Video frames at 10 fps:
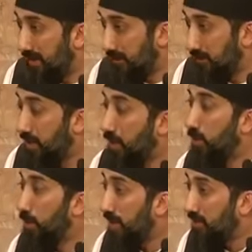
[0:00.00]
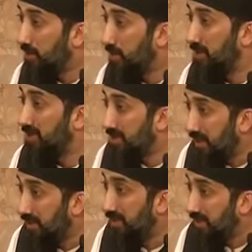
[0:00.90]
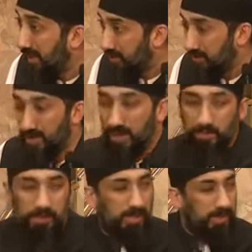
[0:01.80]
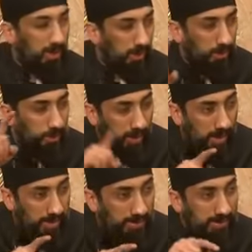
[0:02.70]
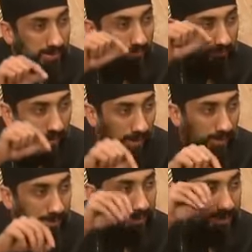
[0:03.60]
yes. Quran is to be studied, yes. But until Quran is felt